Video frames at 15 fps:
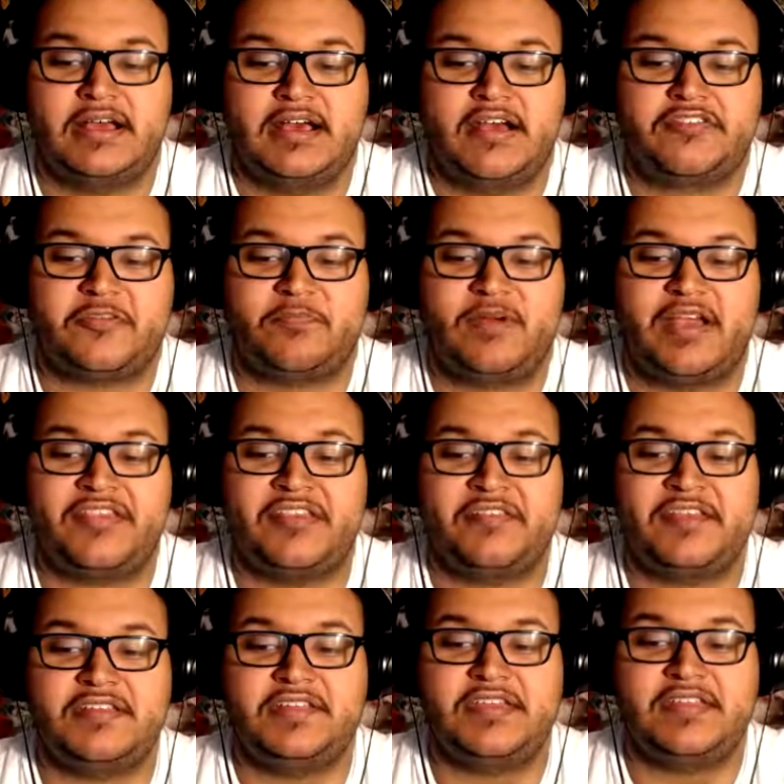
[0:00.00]
a
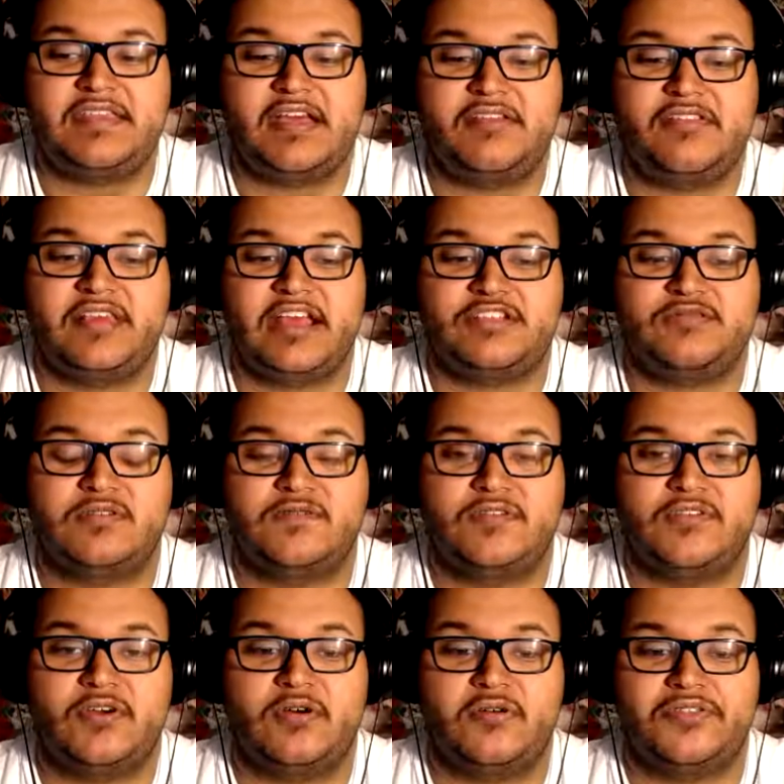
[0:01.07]
surprisingly detailed schedule for
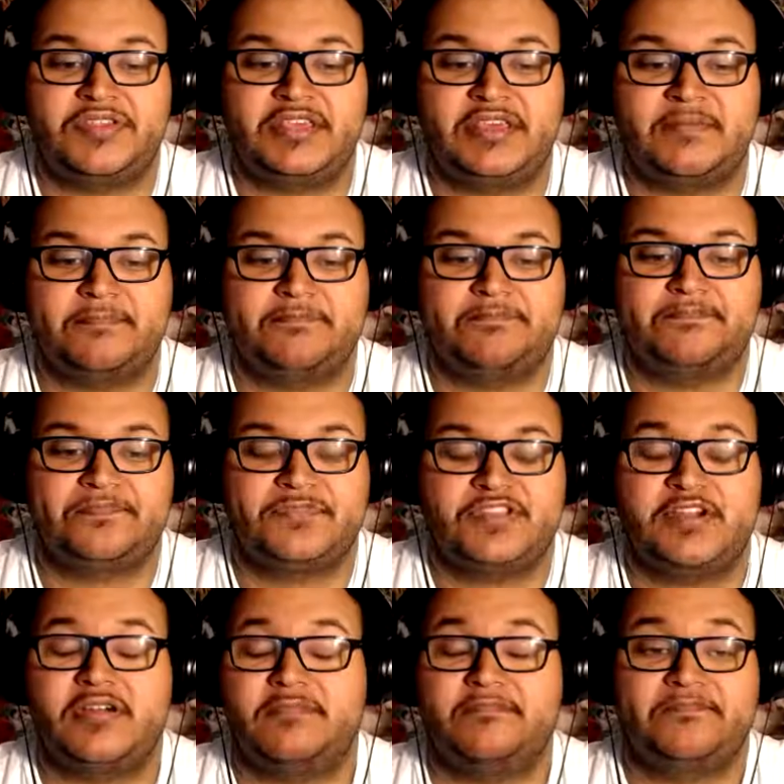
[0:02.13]
the whole
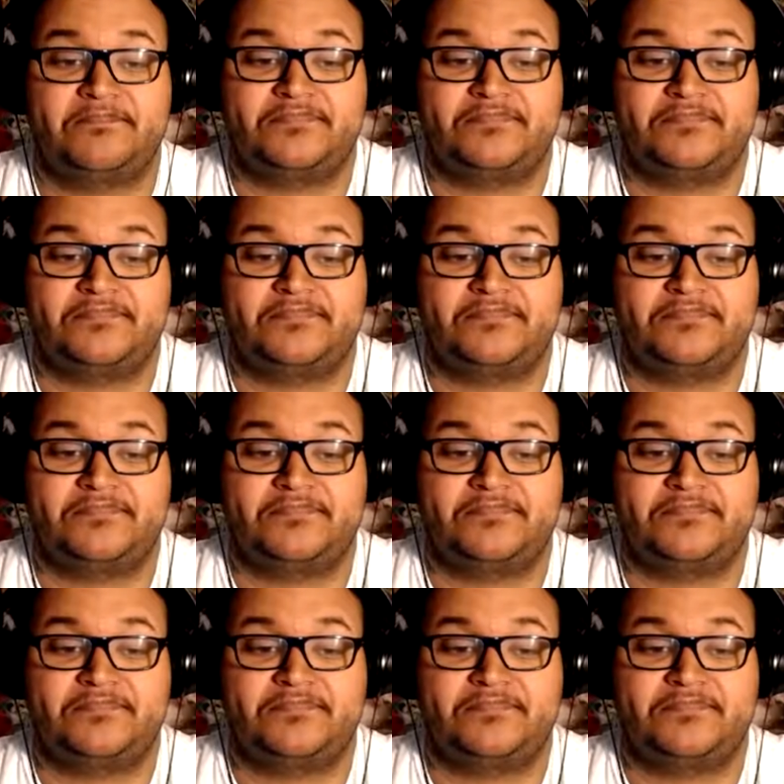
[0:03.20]
term.